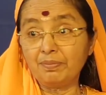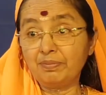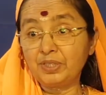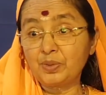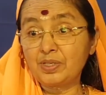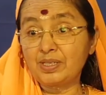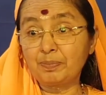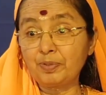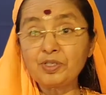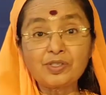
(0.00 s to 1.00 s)
She was a
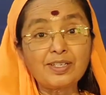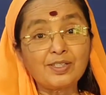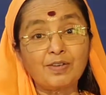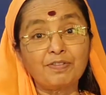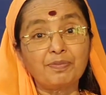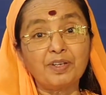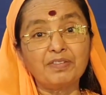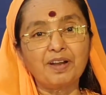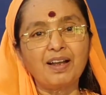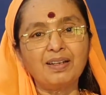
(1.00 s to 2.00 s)
princess of
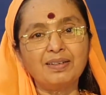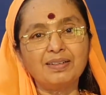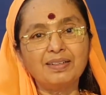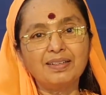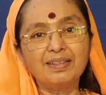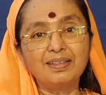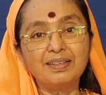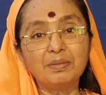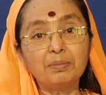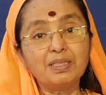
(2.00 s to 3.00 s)
Mewar,
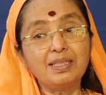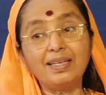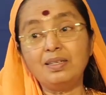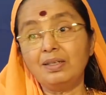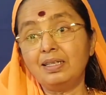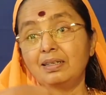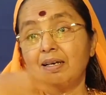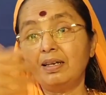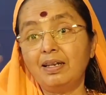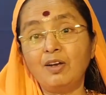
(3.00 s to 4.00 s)
but then in
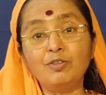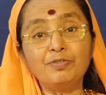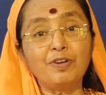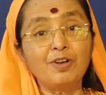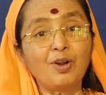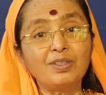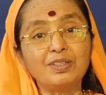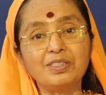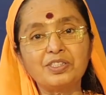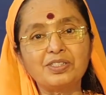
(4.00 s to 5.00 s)
her love for Lord
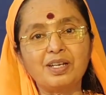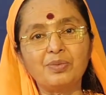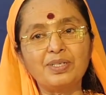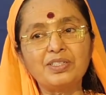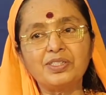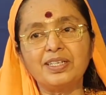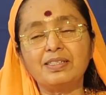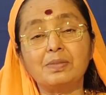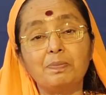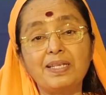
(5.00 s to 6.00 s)
Krishna, when she
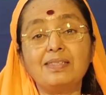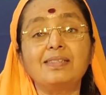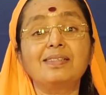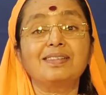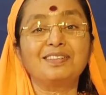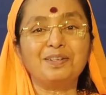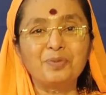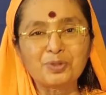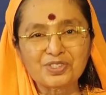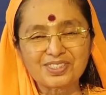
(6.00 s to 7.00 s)
expresses her
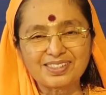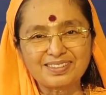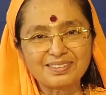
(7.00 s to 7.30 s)
devotion.